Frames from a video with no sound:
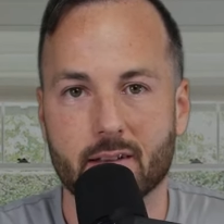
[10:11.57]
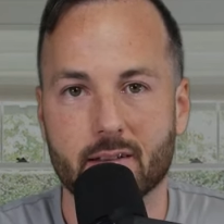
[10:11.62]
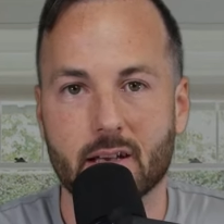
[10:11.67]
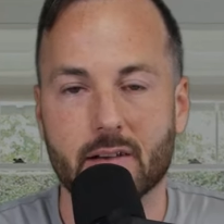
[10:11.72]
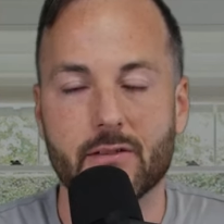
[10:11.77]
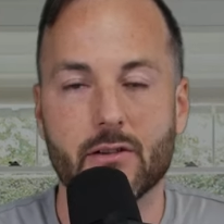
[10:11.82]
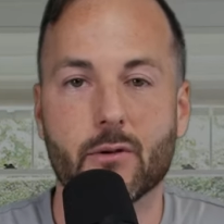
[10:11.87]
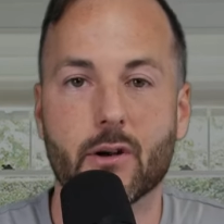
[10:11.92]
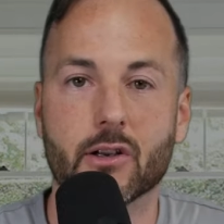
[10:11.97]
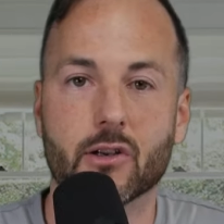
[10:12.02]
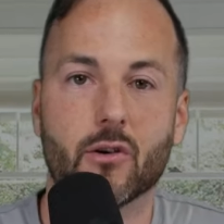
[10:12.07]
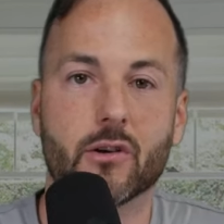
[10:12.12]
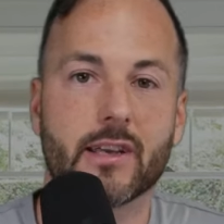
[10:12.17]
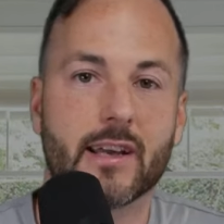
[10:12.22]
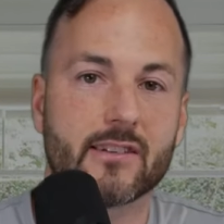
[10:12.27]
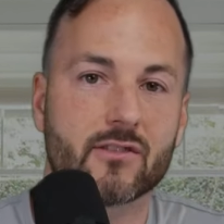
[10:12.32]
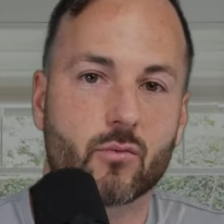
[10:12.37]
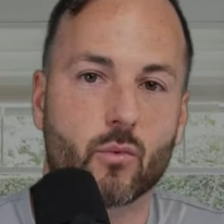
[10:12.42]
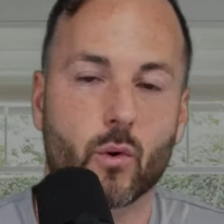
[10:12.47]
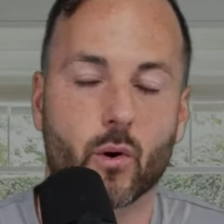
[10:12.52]
Now, if you want to go
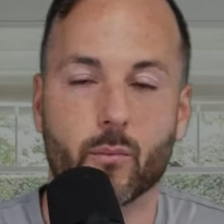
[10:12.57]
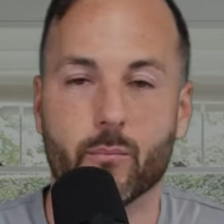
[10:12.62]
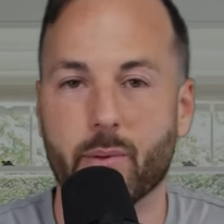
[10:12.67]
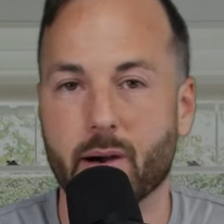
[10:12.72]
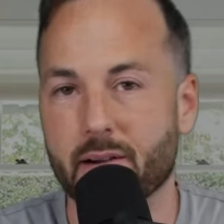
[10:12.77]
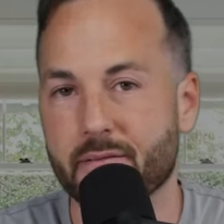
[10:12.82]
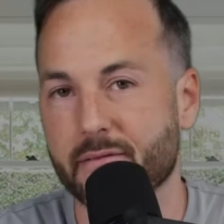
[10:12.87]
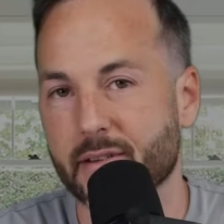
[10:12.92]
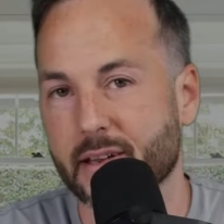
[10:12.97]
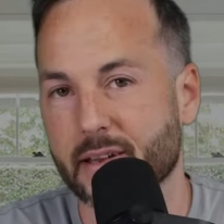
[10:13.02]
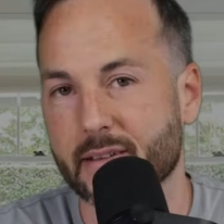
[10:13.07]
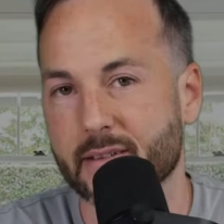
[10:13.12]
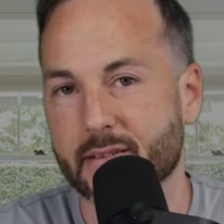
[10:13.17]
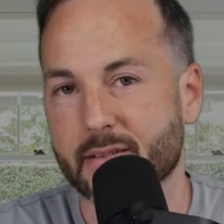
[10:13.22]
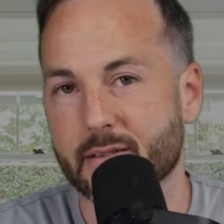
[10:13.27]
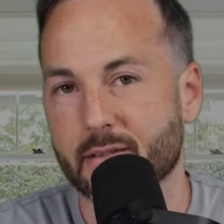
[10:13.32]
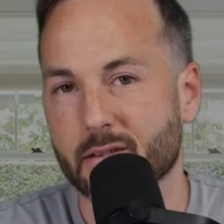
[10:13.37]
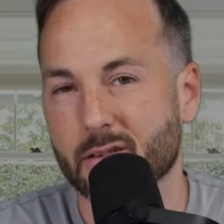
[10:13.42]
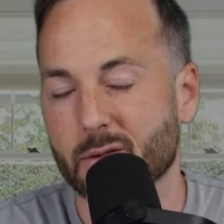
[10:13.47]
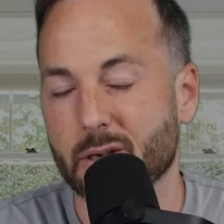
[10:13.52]
against Warren Buffett,
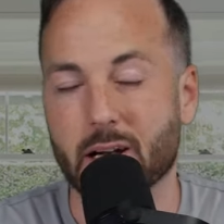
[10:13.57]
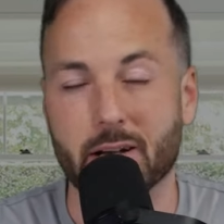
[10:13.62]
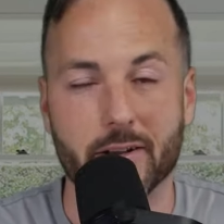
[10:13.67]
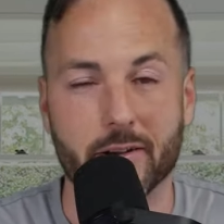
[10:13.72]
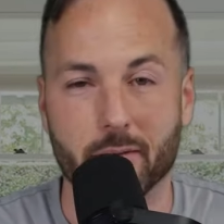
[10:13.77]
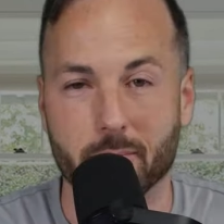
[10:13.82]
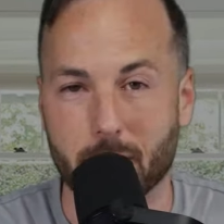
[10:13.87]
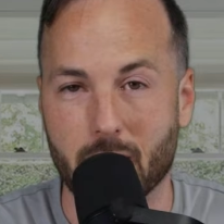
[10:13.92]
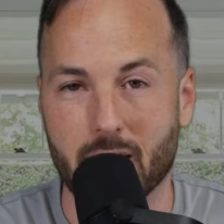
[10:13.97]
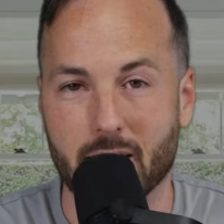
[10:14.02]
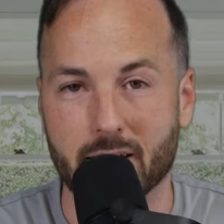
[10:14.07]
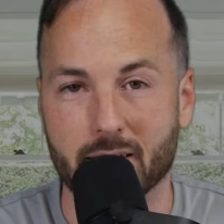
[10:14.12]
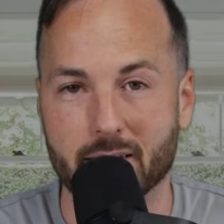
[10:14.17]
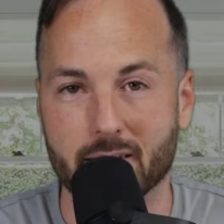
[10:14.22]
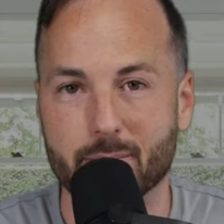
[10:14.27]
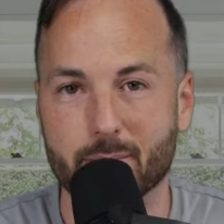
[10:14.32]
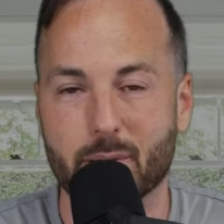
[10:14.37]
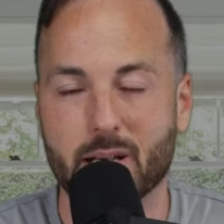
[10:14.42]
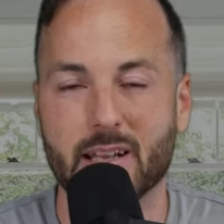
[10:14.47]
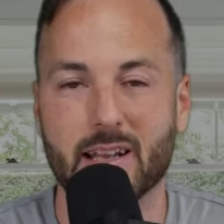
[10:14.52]
you're out of your mind.
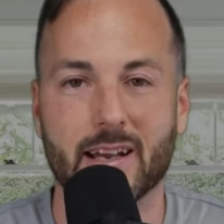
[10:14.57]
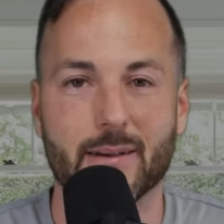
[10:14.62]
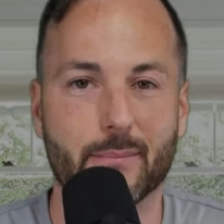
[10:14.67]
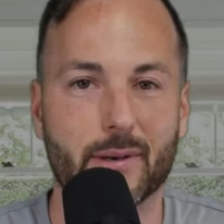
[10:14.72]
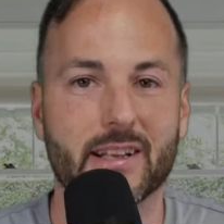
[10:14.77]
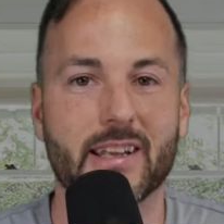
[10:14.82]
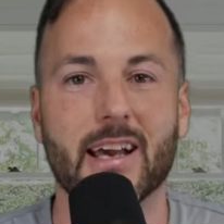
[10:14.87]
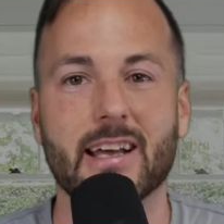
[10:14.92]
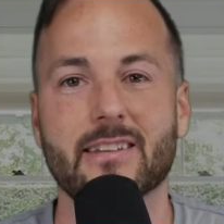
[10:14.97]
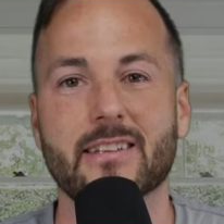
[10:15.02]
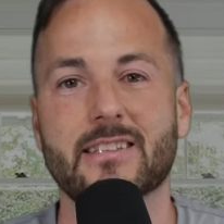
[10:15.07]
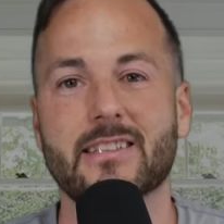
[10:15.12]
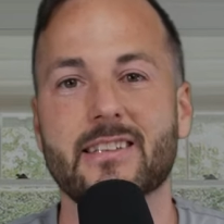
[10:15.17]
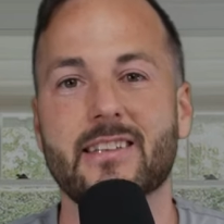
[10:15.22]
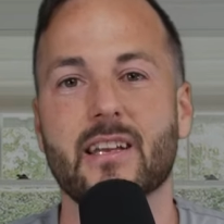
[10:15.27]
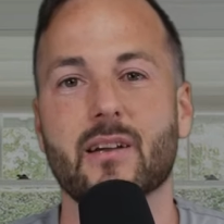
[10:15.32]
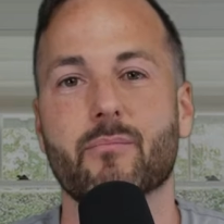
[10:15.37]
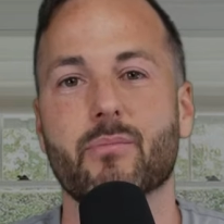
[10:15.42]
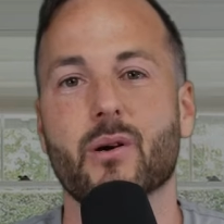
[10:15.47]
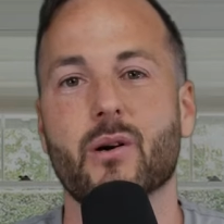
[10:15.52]
But again, this is the
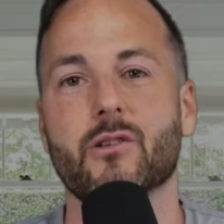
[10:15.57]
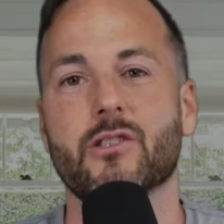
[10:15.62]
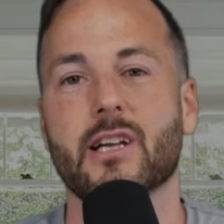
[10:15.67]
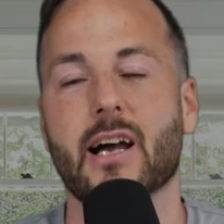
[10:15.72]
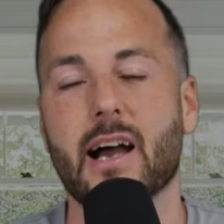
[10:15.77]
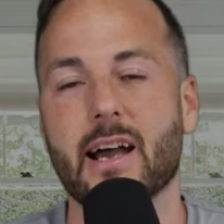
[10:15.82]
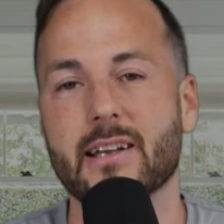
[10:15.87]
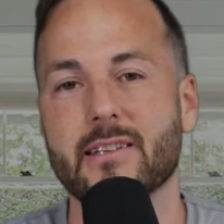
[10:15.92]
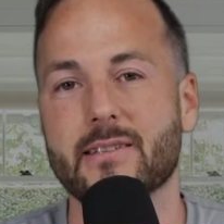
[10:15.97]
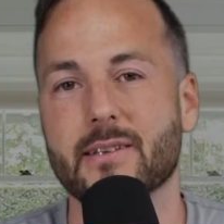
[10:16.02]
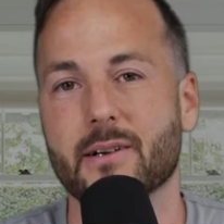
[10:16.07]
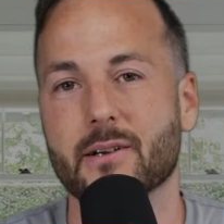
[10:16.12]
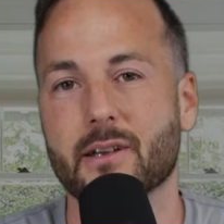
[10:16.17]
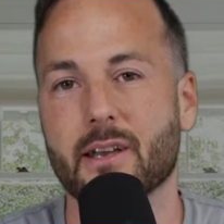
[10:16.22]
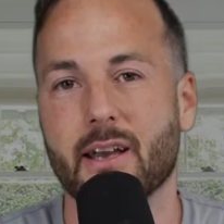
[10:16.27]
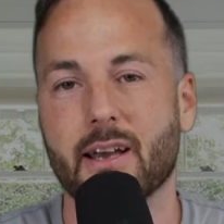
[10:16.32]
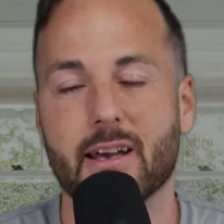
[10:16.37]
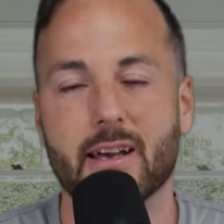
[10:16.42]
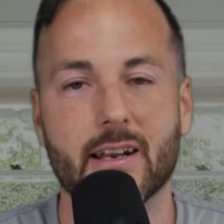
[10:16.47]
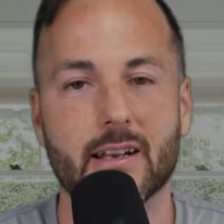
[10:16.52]
approach I took,
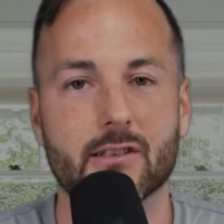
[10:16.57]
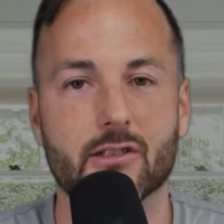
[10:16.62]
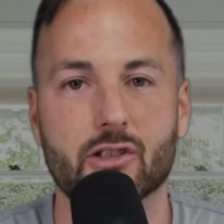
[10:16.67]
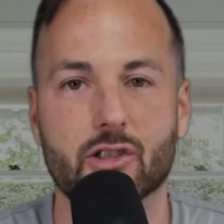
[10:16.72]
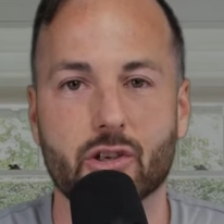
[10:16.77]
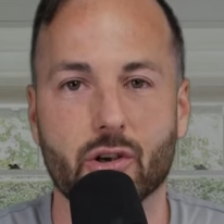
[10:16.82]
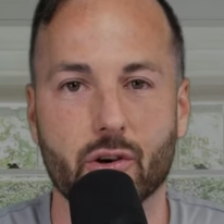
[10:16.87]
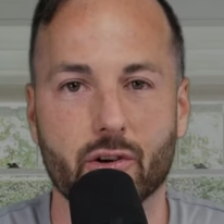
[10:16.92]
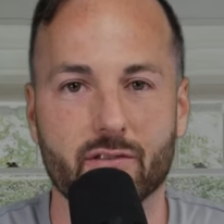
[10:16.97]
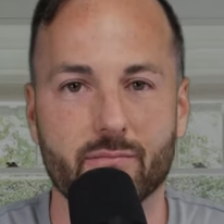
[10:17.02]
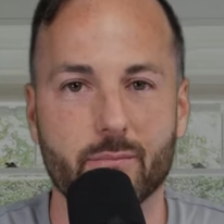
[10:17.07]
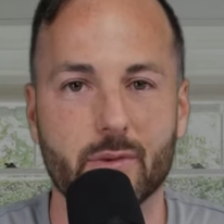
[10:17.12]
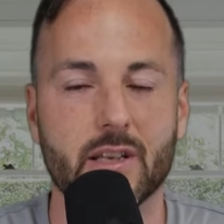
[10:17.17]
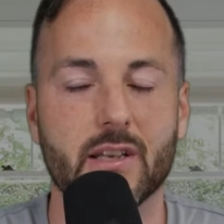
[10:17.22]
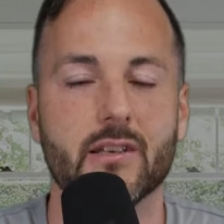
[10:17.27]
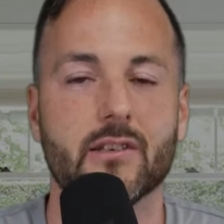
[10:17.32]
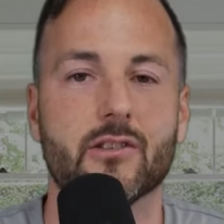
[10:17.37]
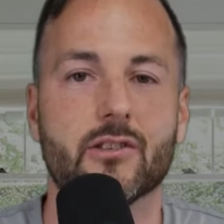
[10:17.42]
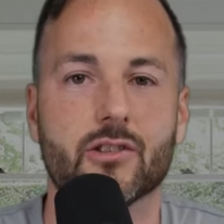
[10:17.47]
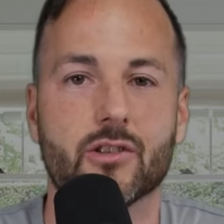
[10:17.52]
and it served
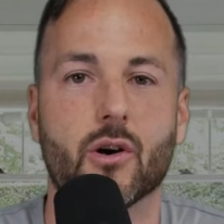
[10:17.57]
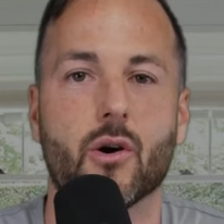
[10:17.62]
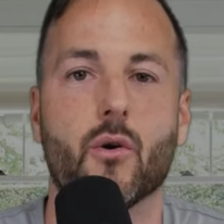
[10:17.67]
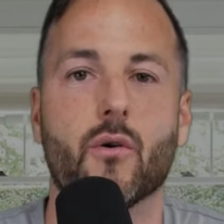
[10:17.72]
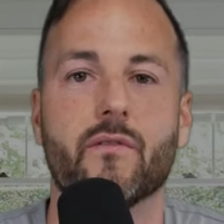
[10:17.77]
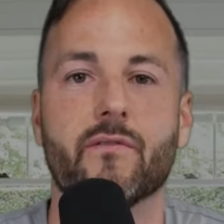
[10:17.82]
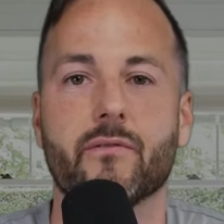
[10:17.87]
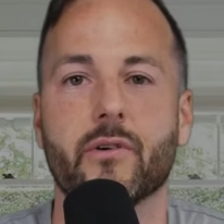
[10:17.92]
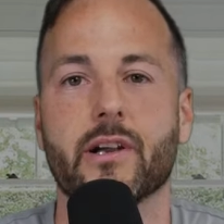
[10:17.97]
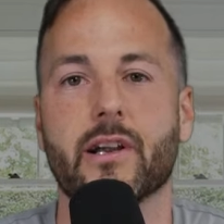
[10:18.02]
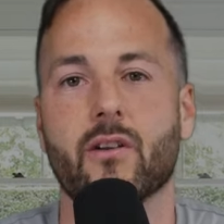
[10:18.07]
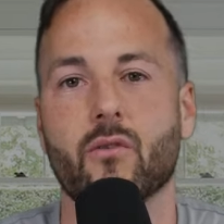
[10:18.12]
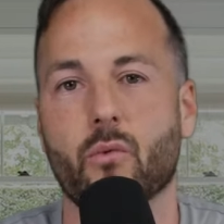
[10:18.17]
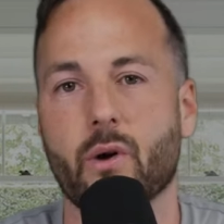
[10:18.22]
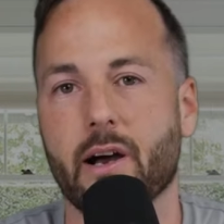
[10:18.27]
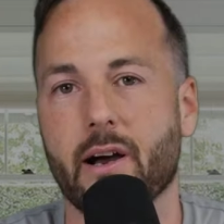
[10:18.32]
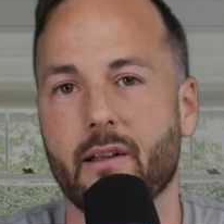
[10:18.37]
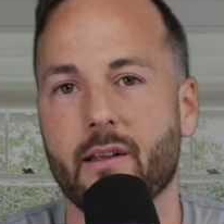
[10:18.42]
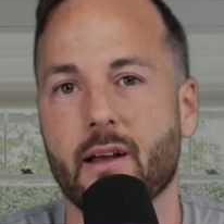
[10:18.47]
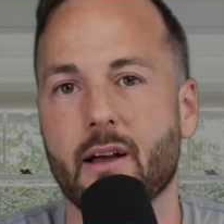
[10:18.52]
me so friggin'
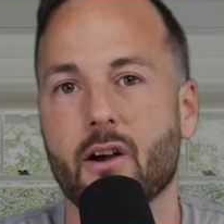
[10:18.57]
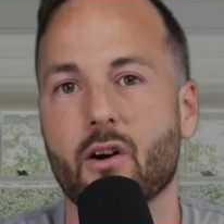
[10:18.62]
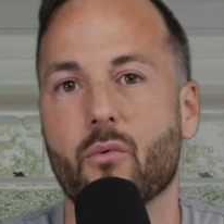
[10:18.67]
well.